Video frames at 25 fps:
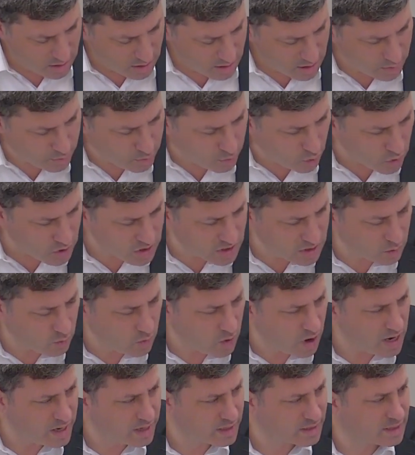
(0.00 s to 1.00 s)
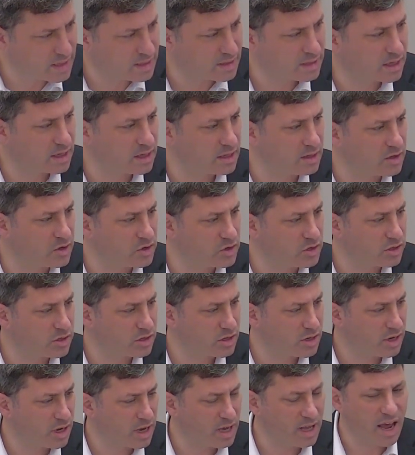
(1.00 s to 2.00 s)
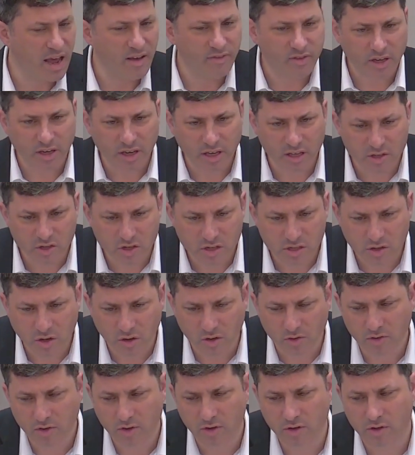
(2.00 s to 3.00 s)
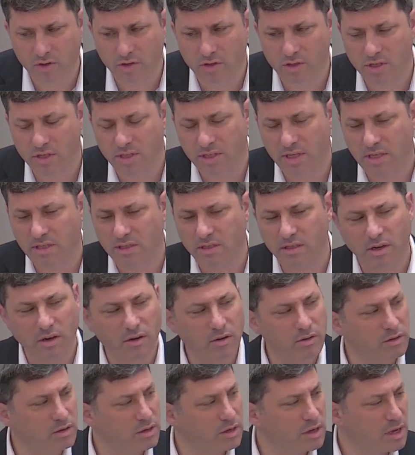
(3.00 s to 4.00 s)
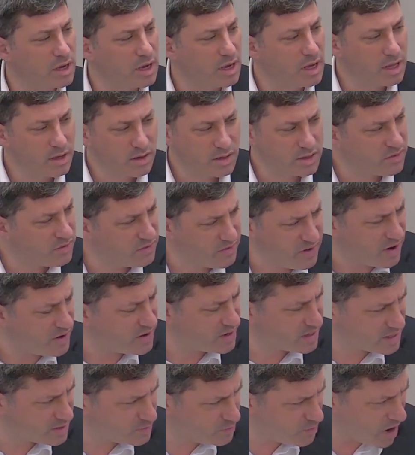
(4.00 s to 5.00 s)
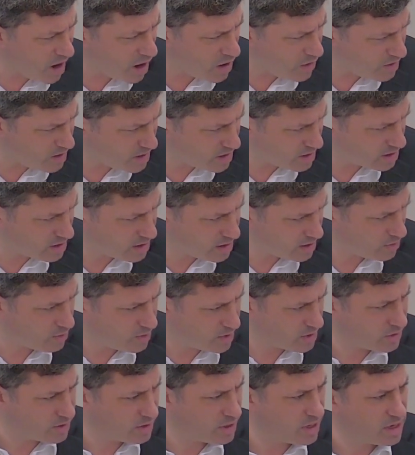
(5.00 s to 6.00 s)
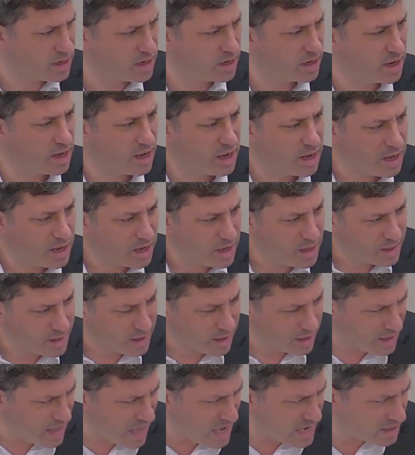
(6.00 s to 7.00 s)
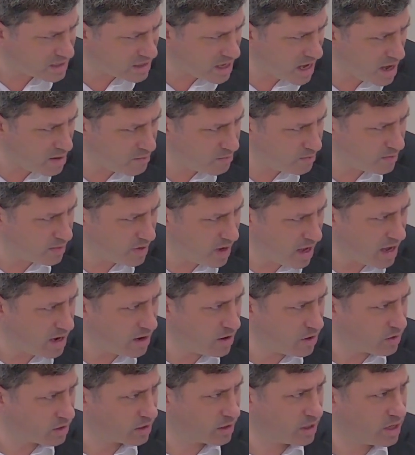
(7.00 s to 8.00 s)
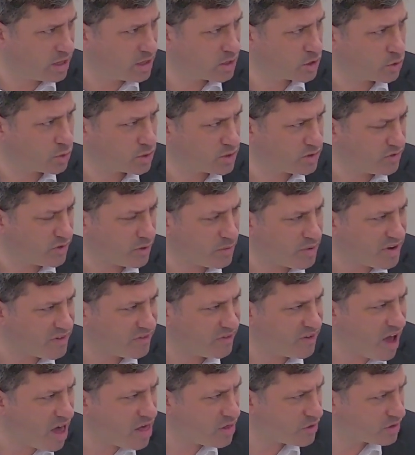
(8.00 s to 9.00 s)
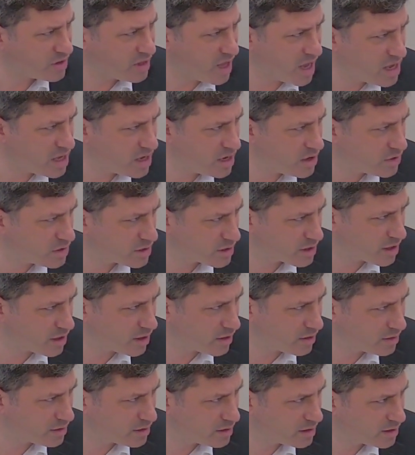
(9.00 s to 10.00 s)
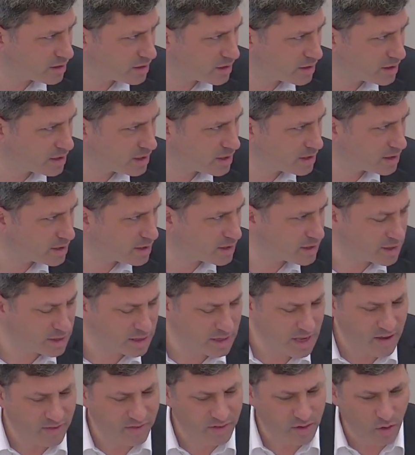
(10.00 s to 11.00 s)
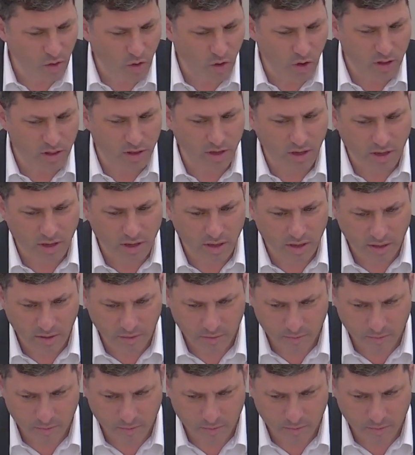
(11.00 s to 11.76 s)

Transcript: He pours the wine, he says Kiddush. And after Kiddush is over, she says, you know, it was very inspiring what you did. The last time I heard Kiddush was from my father ten years ago. This is after all the...